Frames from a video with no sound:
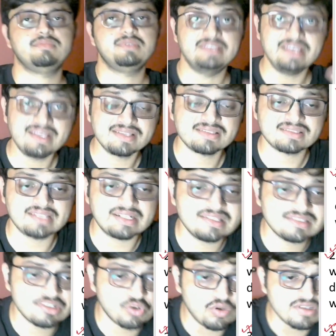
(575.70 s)
Yes, that
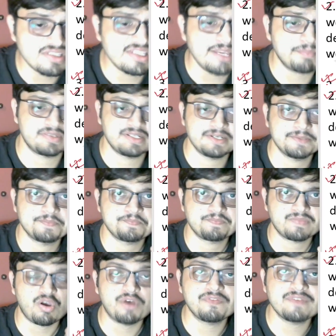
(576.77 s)
is the concept
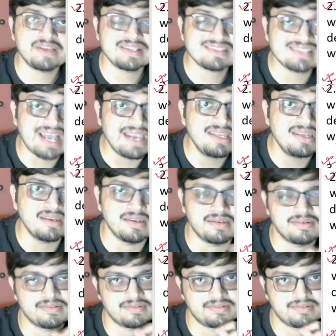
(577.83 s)
of a sign.